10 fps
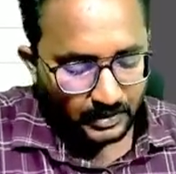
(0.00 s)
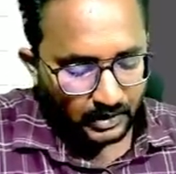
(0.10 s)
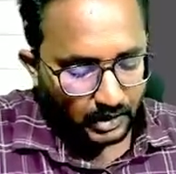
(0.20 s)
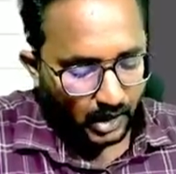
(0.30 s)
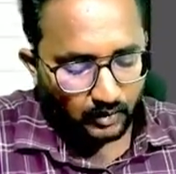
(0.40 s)

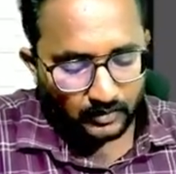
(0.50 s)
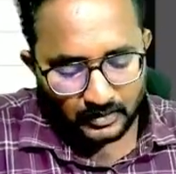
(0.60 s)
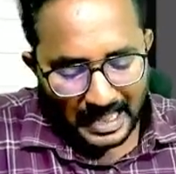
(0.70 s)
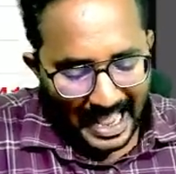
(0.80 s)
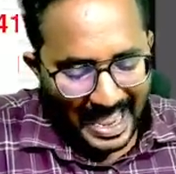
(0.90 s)
Now,
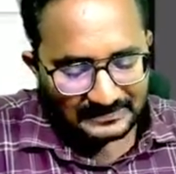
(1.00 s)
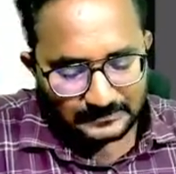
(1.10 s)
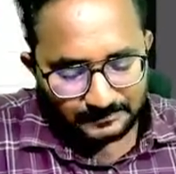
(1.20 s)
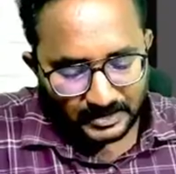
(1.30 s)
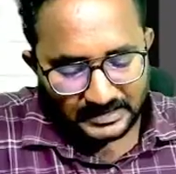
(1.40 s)
as
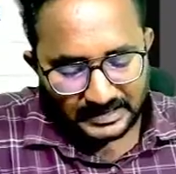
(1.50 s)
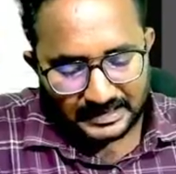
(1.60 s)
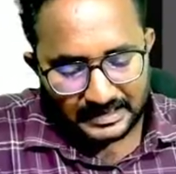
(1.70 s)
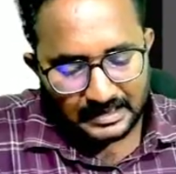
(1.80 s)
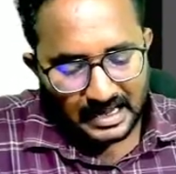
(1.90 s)
per
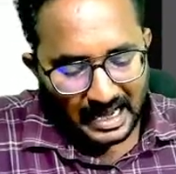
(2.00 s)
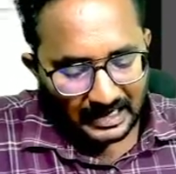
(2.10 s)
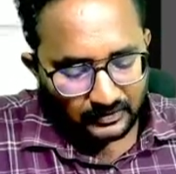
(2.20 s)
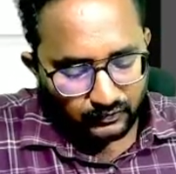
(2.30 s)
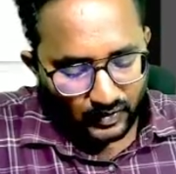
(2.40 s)
the
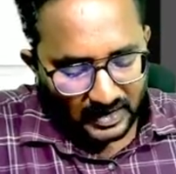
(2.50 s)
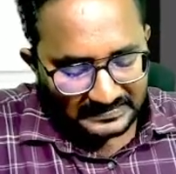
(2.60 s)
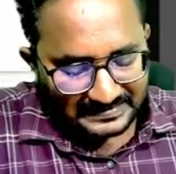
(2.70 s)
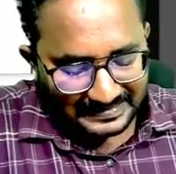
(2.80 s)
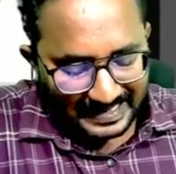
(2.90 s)

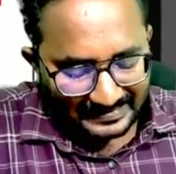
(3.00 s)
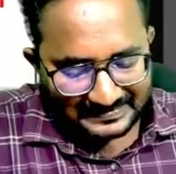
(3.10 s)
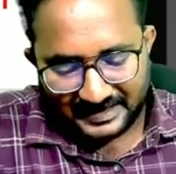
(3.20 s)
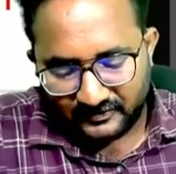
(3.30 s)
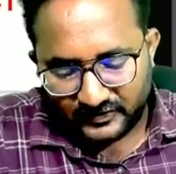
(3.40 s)
advance tax
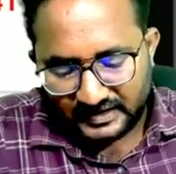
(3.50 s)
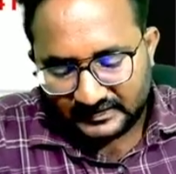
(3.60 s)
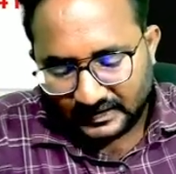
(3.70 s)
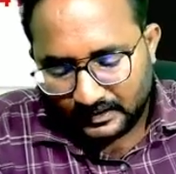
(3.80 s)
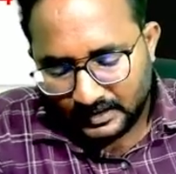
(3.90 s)

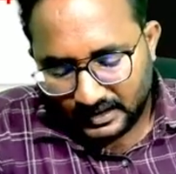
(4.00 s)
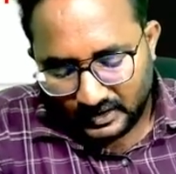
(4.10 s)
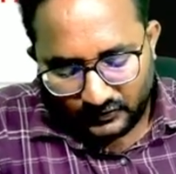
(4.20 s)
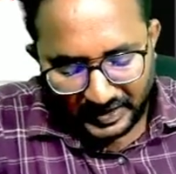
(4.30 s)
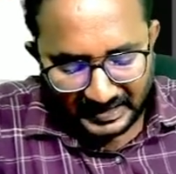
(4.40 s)
definition,
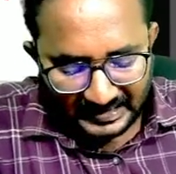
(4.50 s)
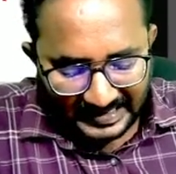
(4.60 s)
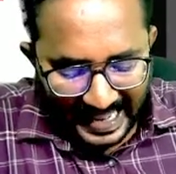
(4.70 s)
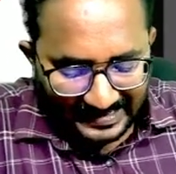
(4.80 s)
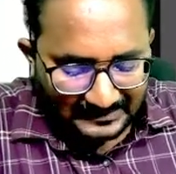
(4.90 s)
if any
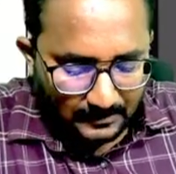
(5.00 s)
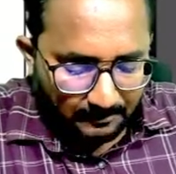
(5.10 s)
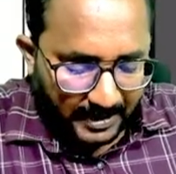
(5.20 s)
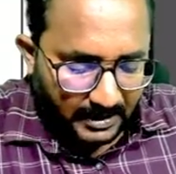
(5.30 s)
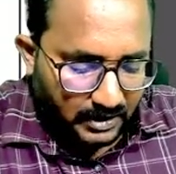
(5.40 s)
tax
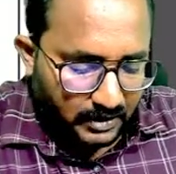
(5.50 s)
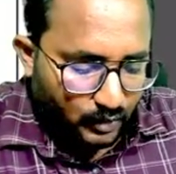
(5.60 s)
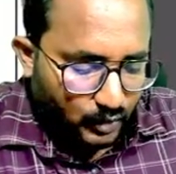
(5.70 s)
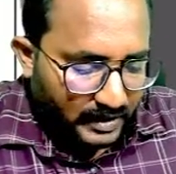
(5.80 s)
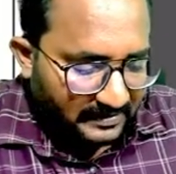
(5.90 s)
paid
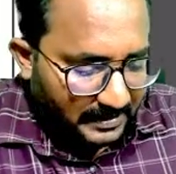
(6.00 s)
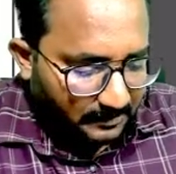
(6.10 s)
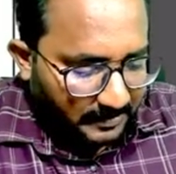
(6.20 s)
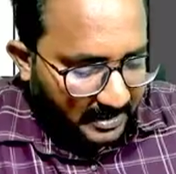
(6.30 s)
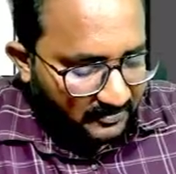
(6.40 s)
during the
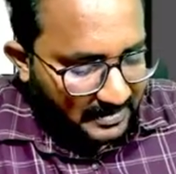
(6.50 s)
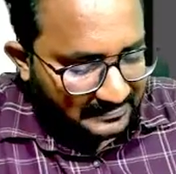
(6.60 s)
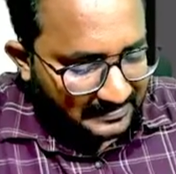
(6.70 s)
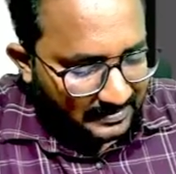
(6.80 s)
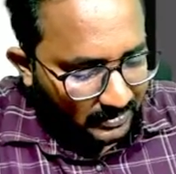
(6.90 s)

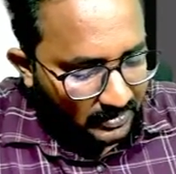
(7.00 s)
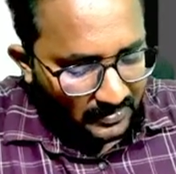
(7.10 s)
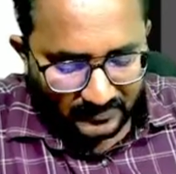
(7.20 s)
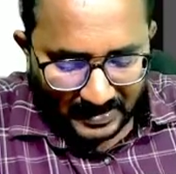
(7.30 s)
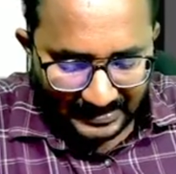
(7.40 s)
previous year,
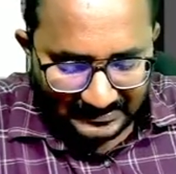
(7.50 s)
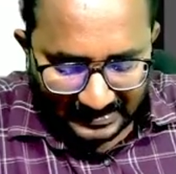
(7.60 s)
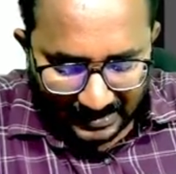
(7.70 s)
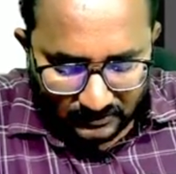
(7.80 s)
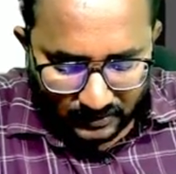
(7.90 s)
that is an
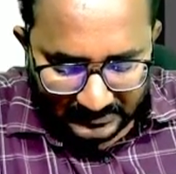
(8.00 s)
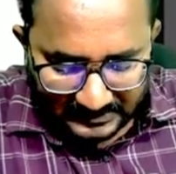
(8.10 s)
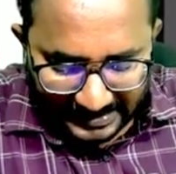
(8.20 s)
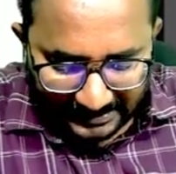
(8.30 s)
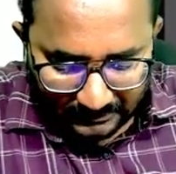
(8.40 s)
advance
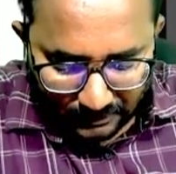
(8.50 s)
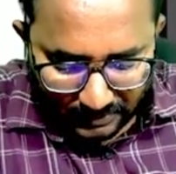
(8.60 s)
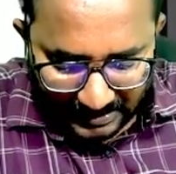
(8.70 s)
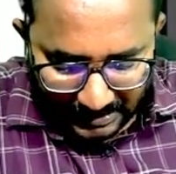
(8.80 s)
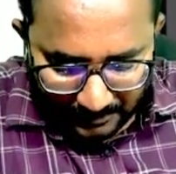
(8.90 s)
tax
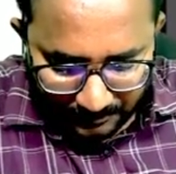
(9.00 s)
only, na?